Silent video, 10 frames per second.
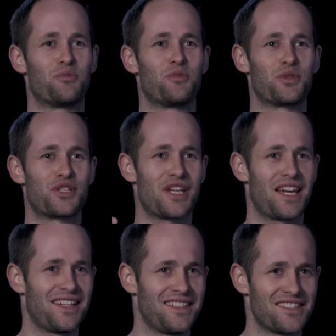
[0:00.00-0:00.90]
was
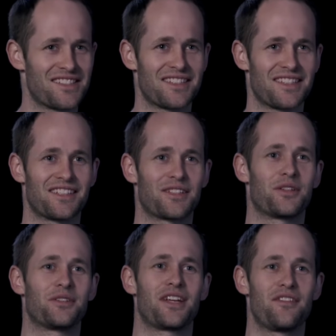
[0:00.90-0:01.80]
worn by suit
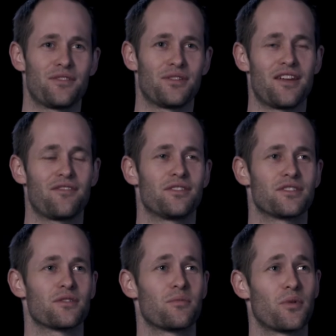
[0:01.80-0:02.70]
performer Luke
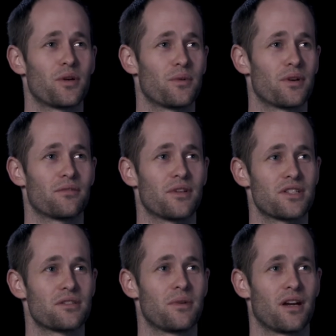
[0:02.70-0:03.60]
Hawker. They had built